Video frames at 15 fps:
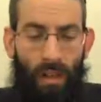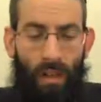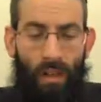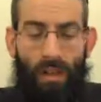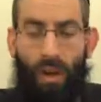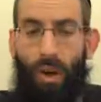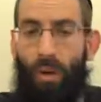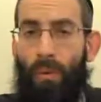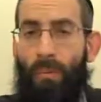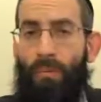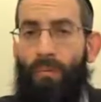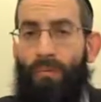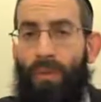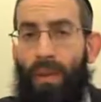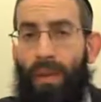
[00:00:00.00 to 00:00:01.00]
so
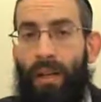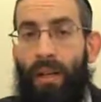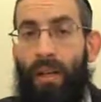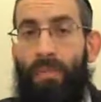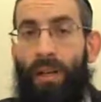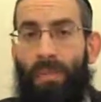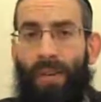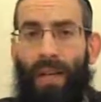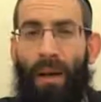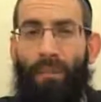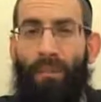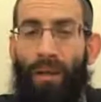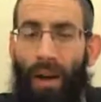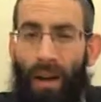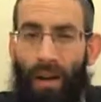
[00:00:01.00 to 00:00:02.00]
he must make a
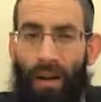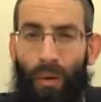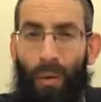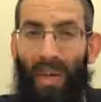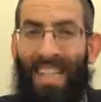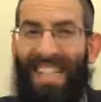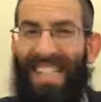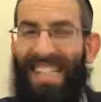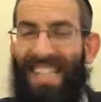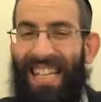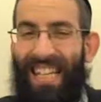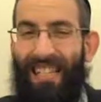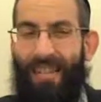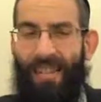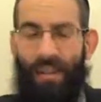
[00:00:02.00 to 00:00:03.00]
bracha when he
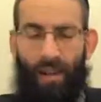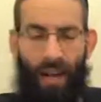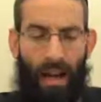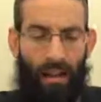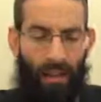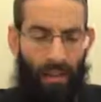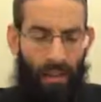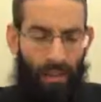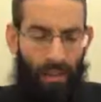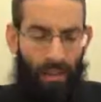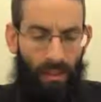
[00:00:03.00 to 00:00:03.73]
sees a Ner Chanukah.